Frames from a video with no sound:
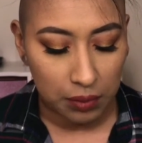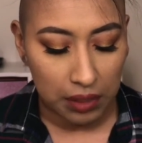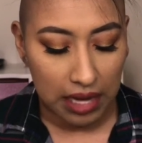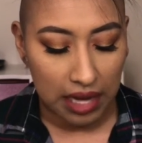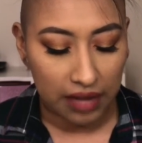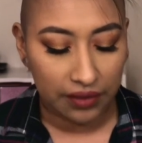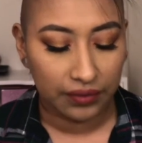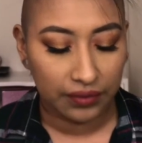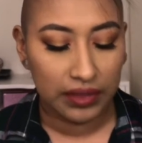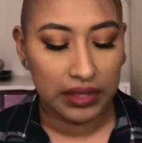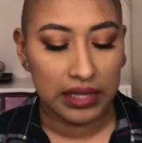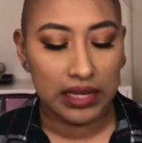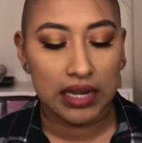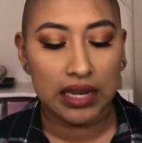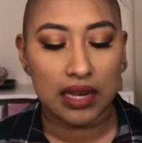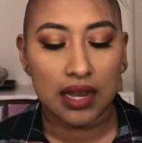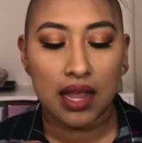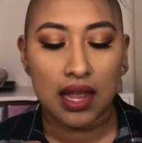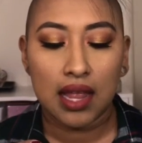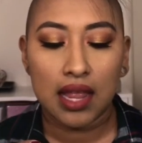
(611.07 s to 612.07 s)
we have
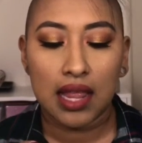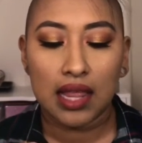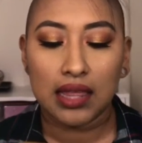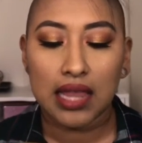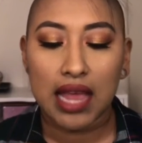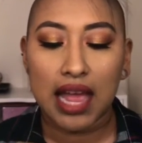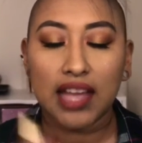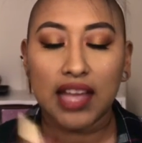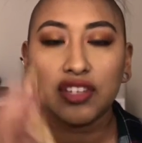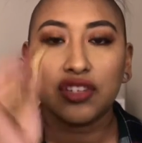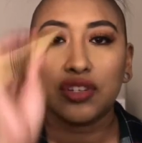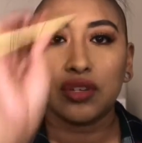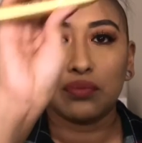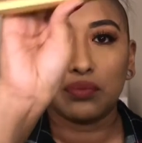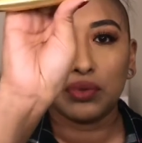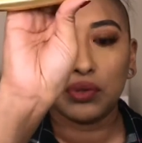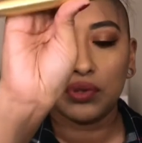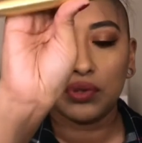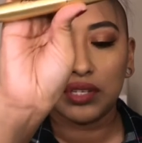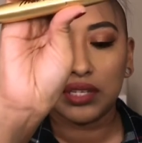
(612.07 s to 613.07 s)
the Lash
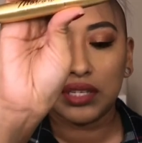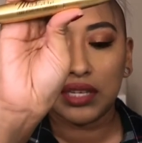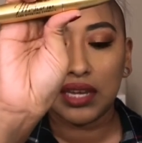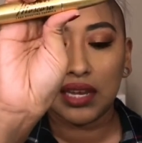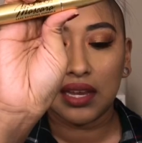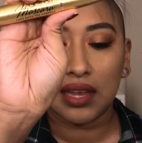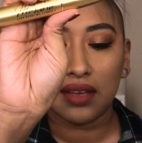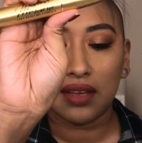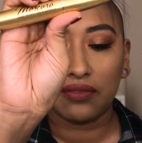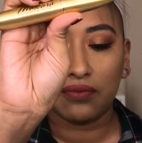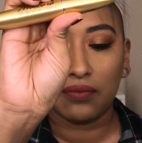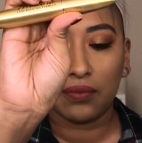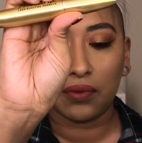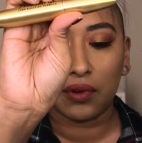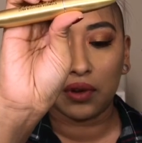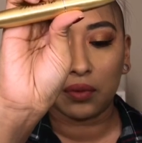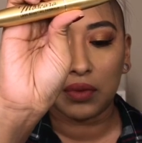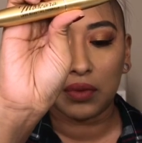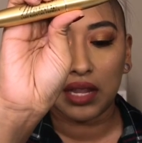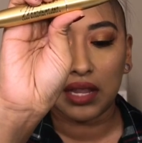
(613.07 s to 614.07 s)
Boosting
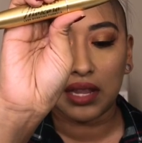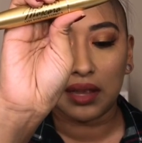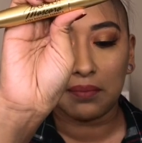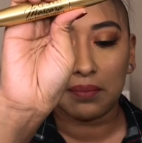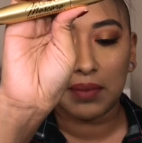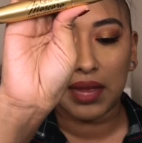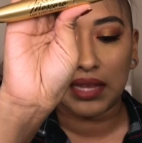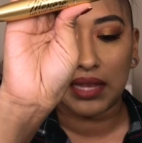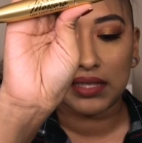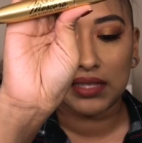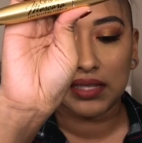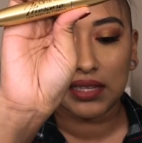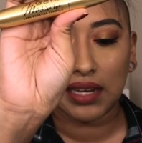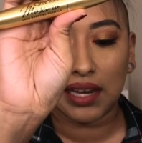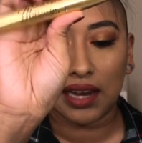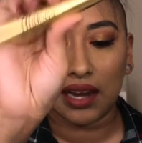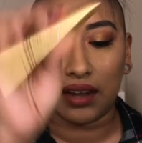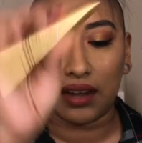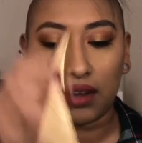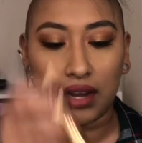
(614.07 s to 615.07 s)
Formula
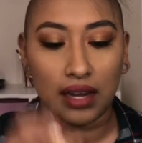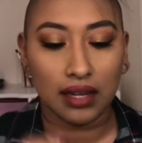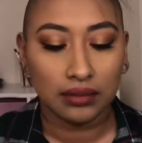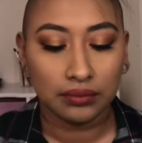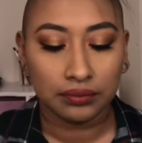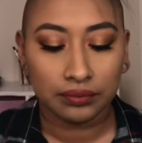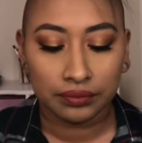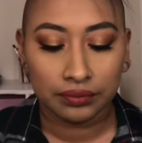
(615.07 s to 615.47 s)
Mascara.